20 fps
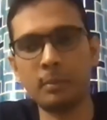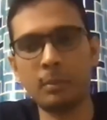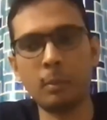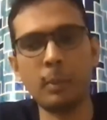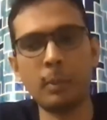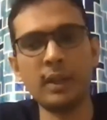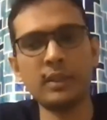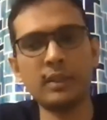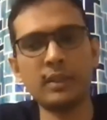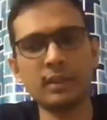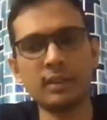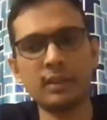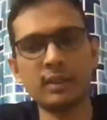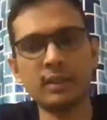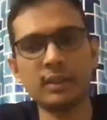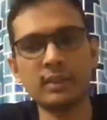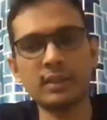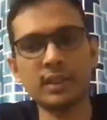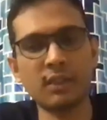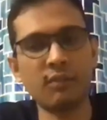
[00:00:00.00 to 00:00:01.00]
But
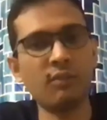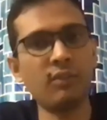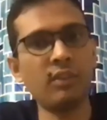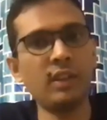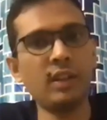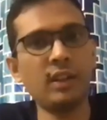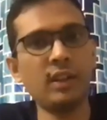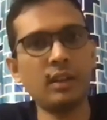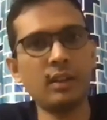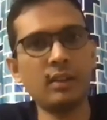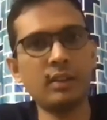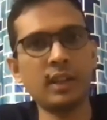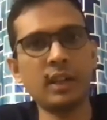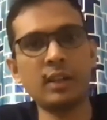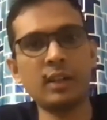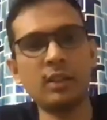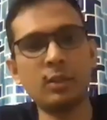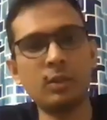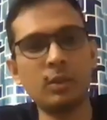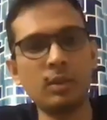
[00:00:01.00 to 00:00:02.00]
somewhere there
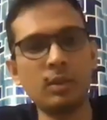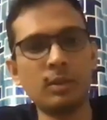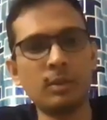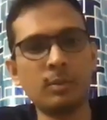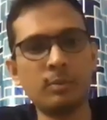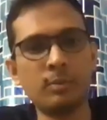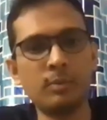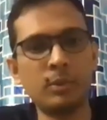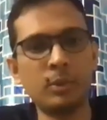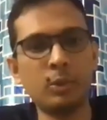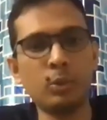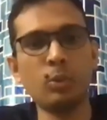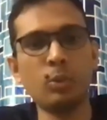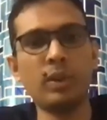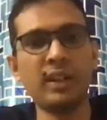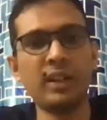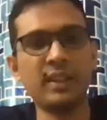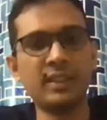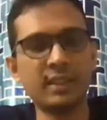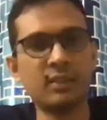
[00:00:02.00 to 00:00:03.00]
are two
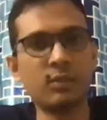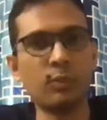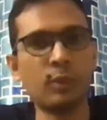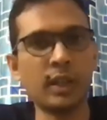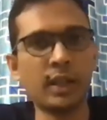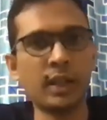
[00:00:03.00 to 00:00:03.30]
reasons